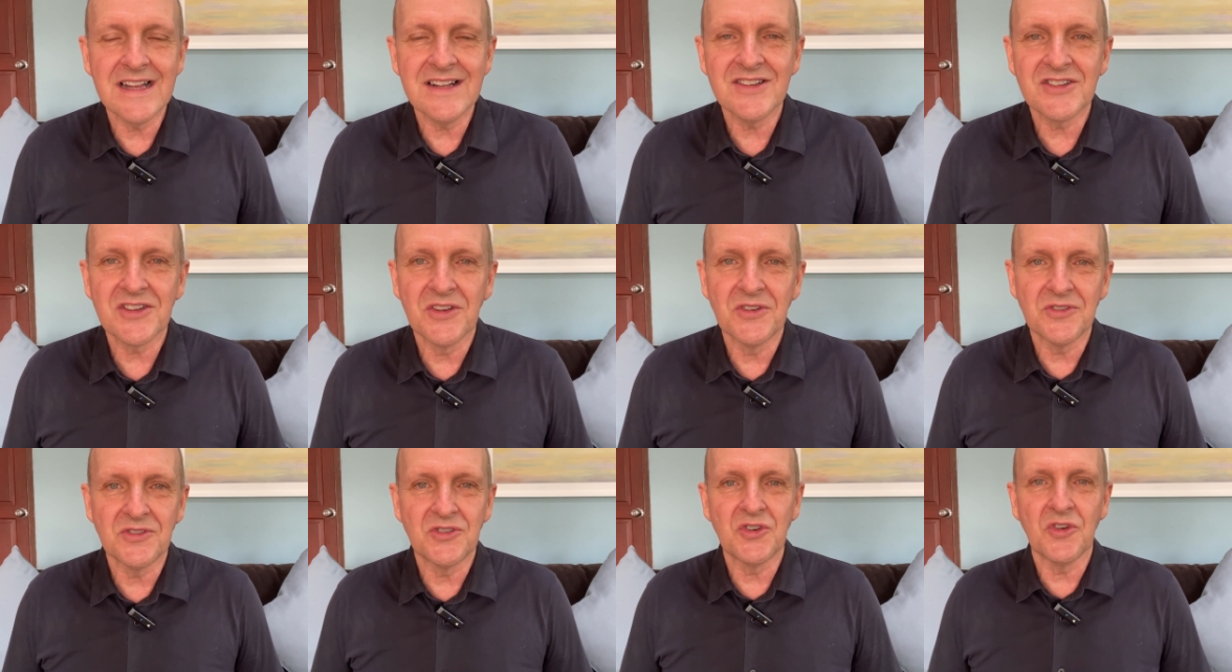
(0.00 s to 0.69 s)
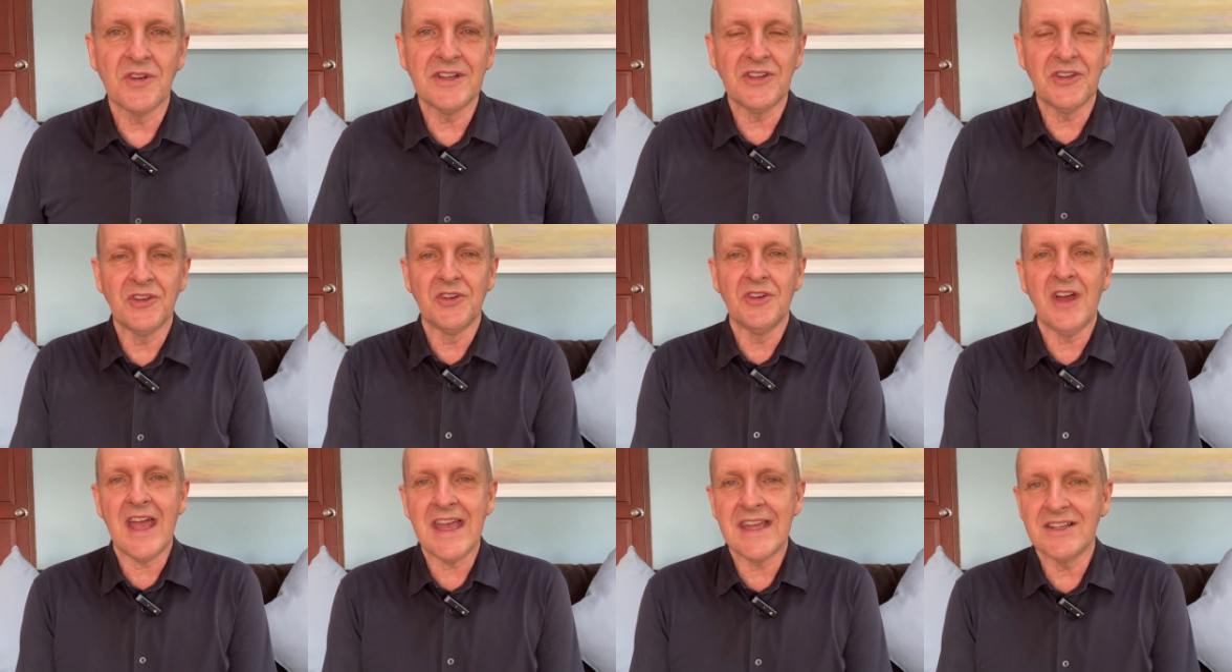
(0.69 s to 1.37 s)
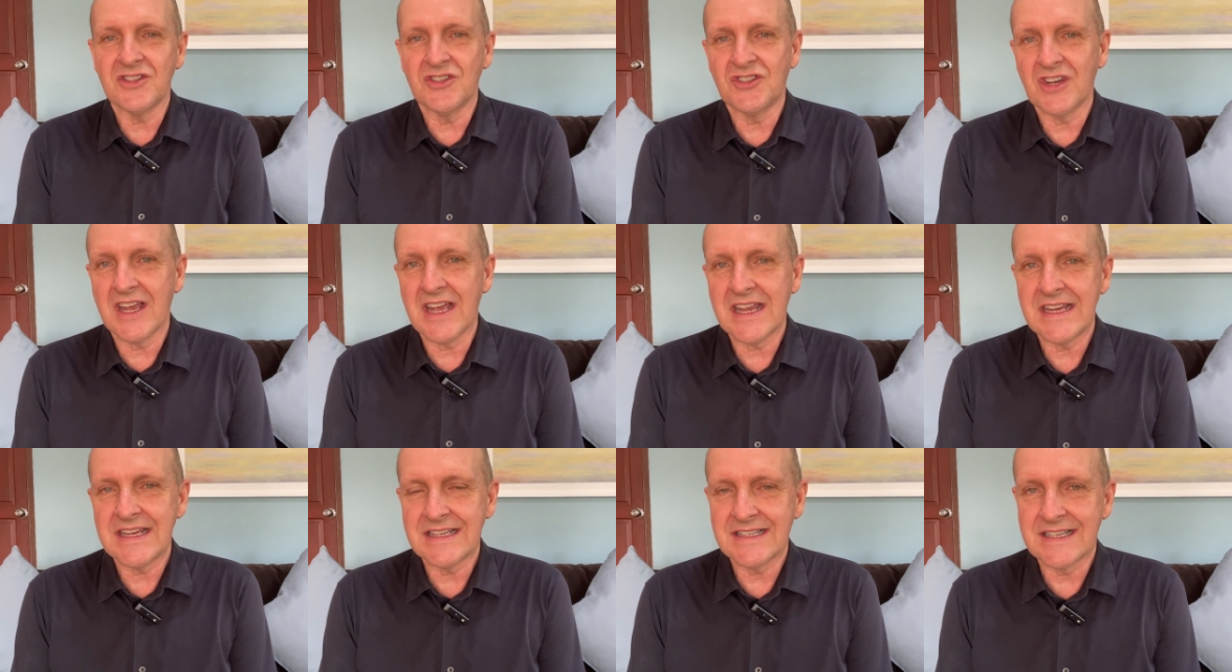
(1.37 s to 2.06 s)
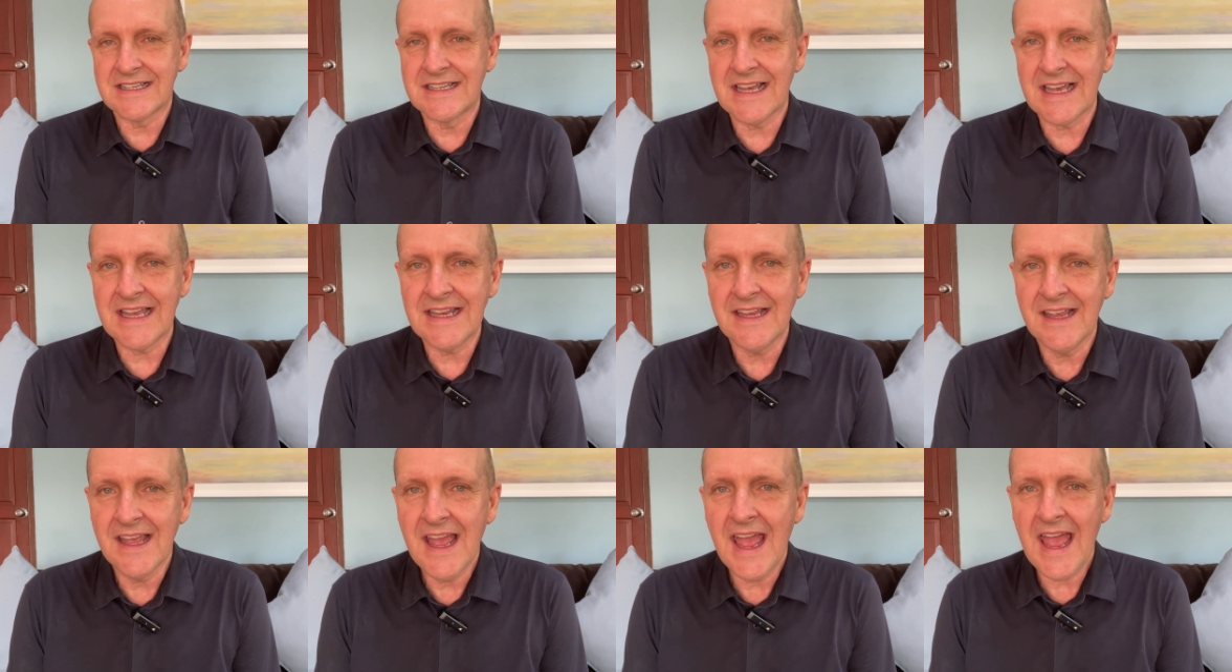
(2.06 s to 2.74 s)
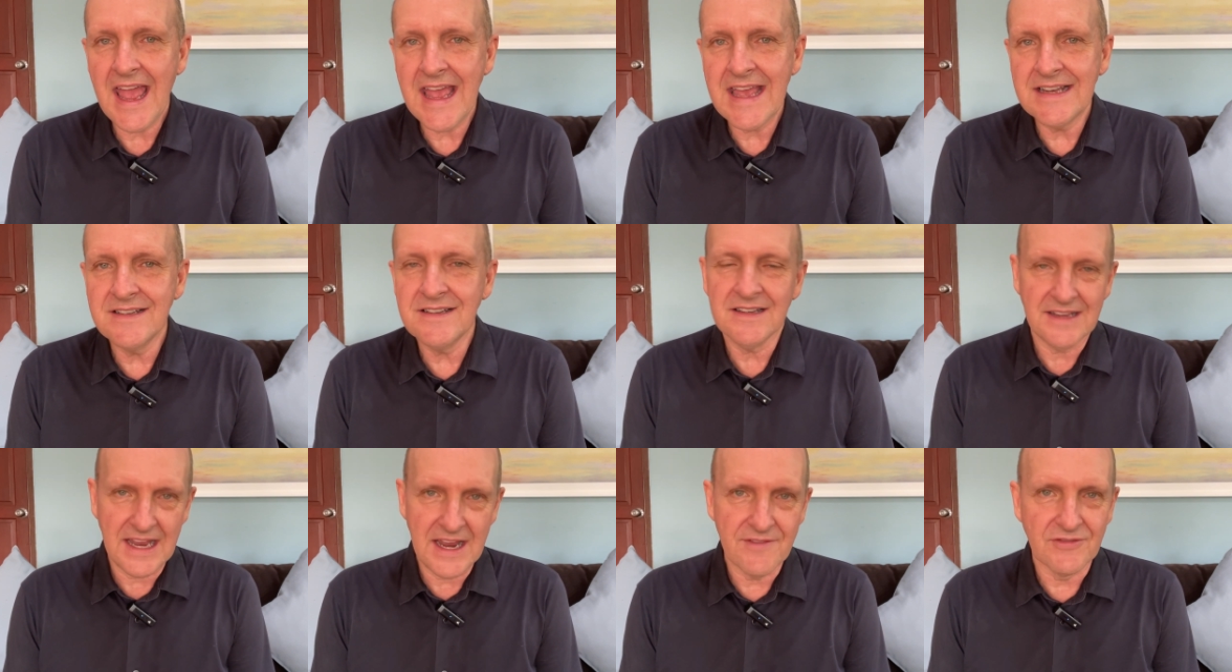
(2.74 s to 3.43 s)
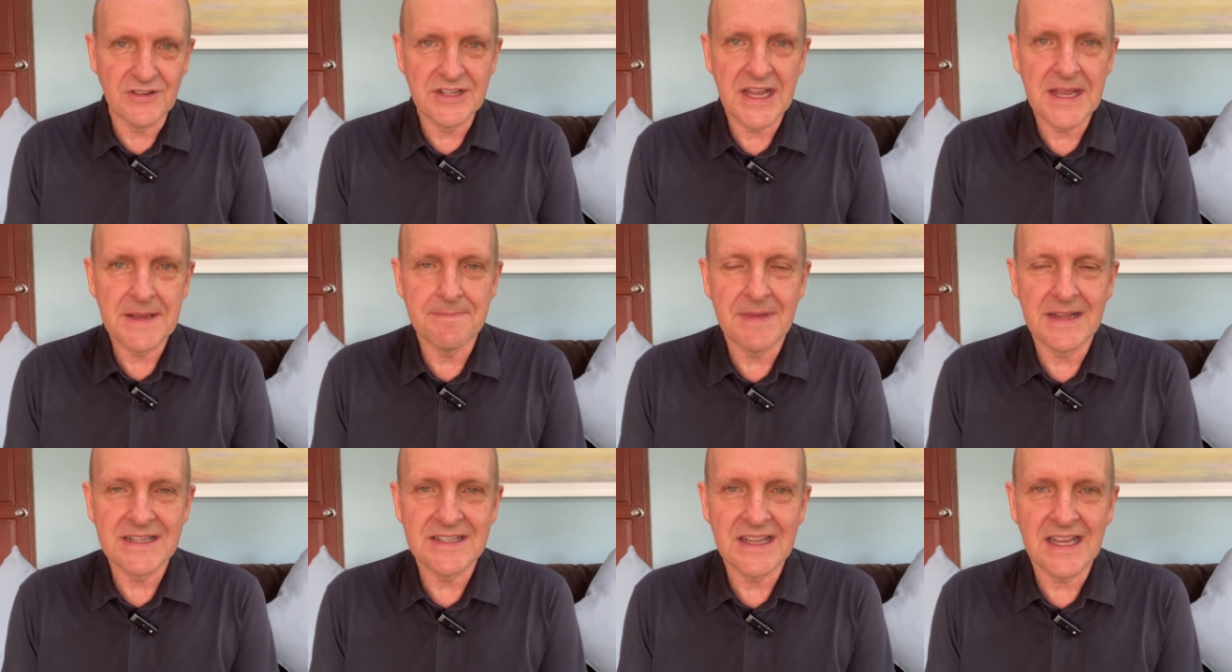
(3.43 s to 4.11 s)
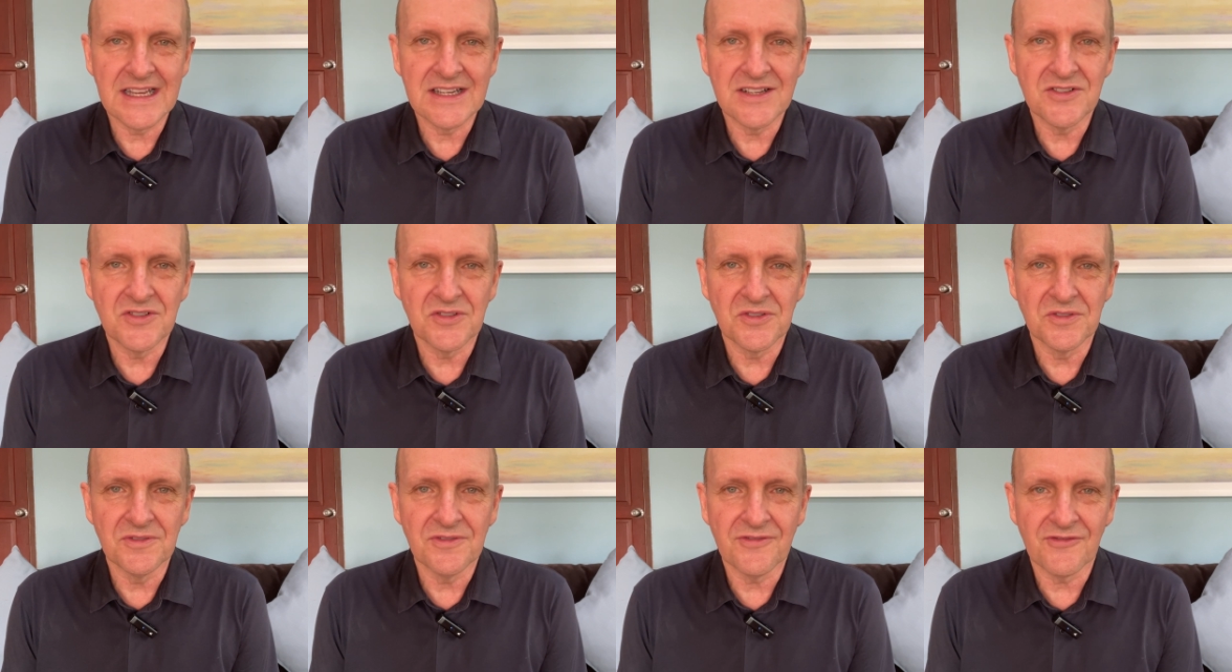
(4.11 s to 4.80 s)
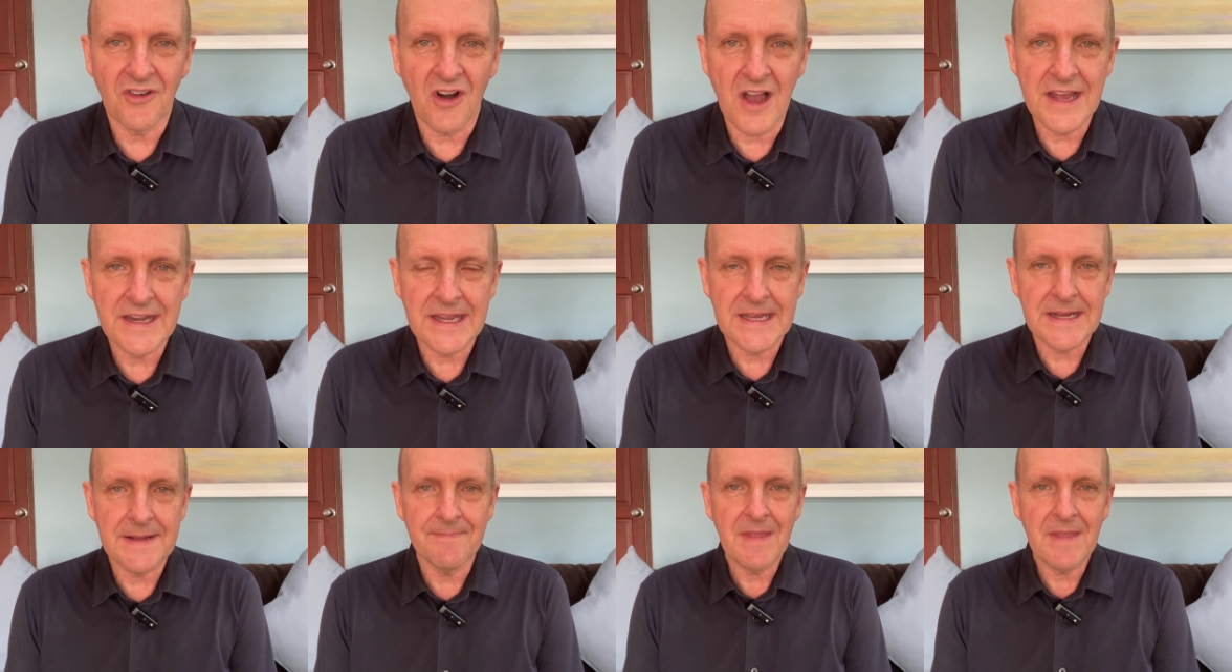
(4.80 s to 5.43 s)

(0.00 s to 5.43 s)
so join her and Jay today and every day, Monday to Friday.